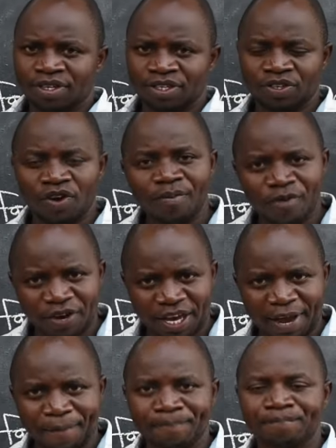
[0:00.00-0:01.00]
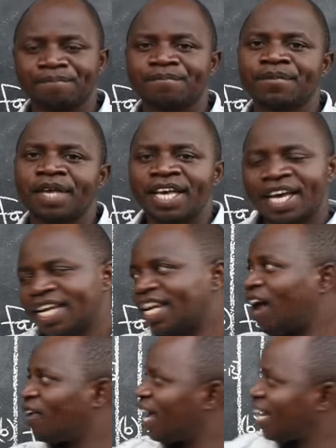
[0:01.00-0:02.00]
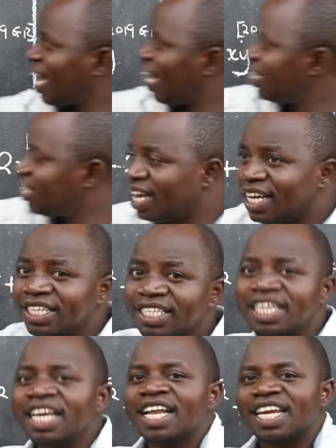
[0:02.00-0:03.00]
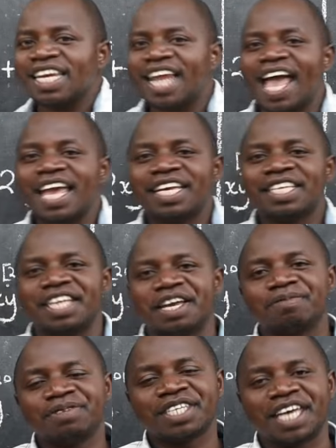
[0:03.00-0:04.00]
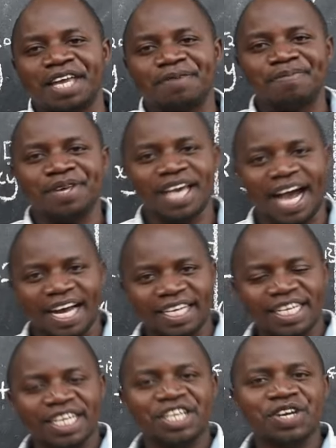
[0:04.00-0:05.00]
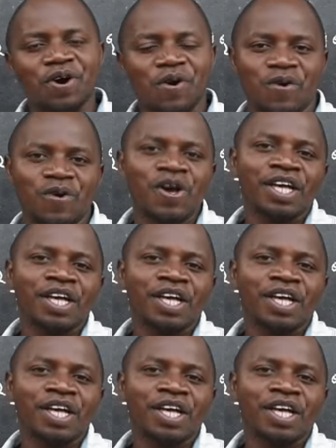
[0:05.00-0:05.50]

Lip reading: So I'm okay. Now, like I said, like terms can be added or